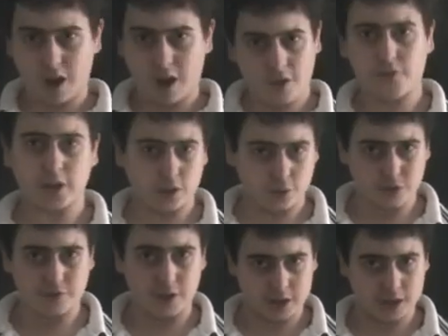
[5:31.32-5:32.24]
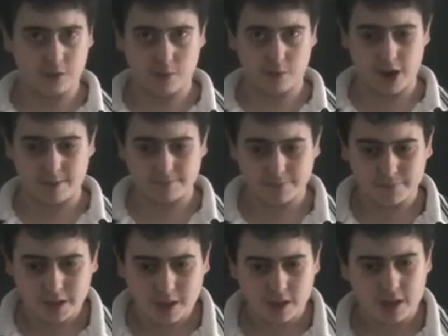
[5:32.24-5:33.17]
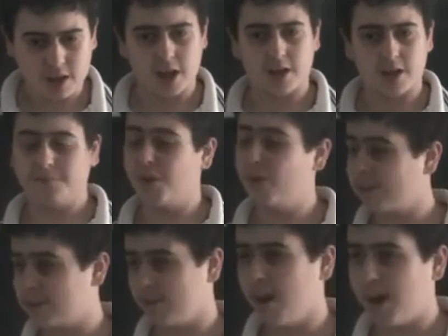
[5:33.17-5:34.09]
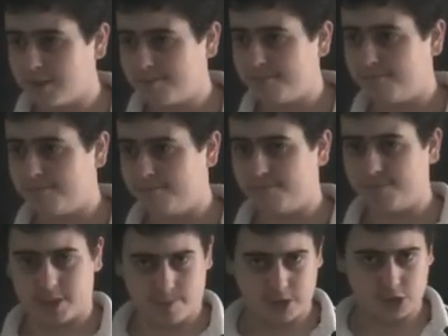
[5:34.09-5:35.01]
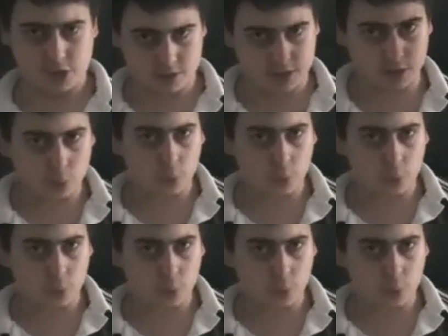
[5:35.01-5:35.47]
I think it looks fucking great. And I'm very excited, especially because the